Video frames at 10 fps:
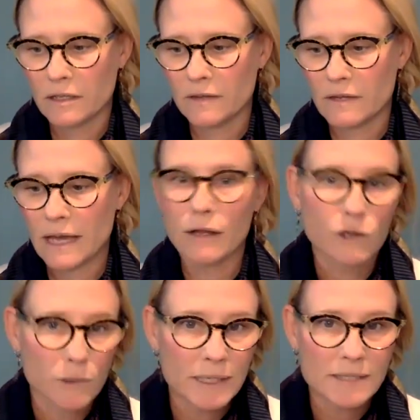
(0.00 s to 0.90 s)
the
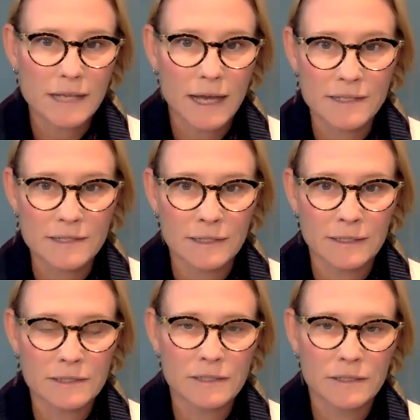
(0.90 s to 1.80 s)
alchemist has
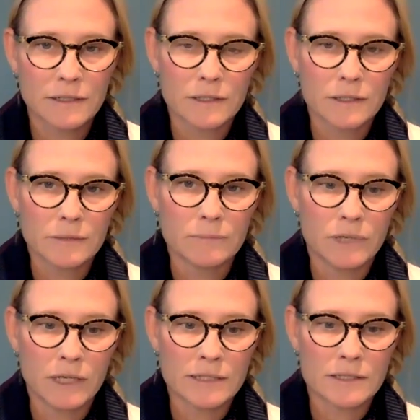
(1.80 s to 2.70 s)
it,
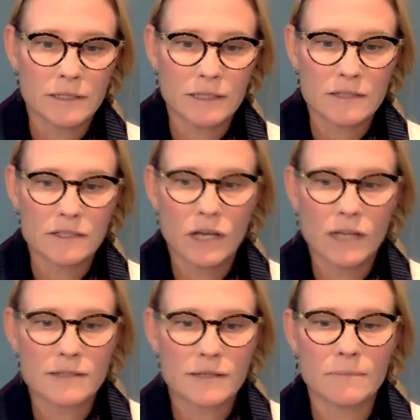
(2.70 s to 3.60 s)
but it's
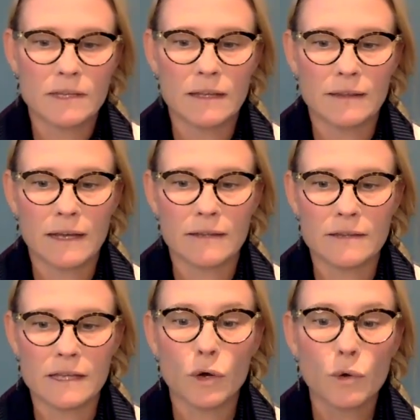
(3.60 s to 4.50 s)
not something that
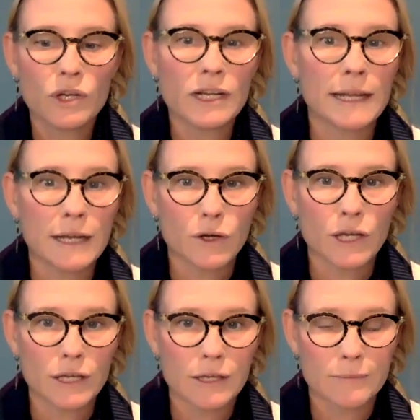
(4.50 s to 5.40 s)
the
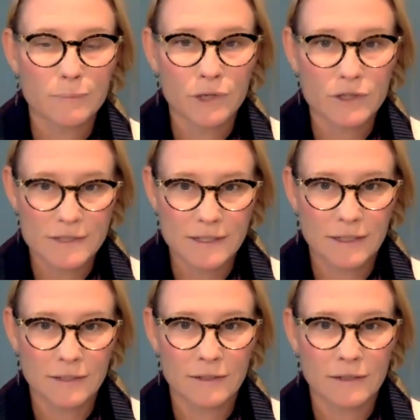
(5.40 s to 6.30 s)
ordinary
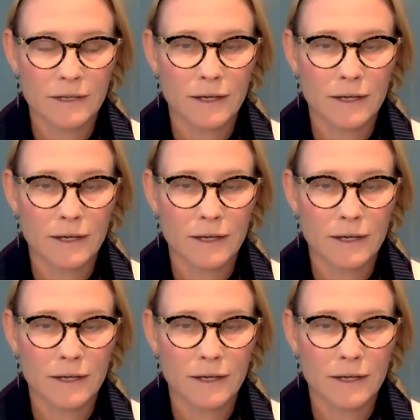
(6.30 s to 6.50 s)
person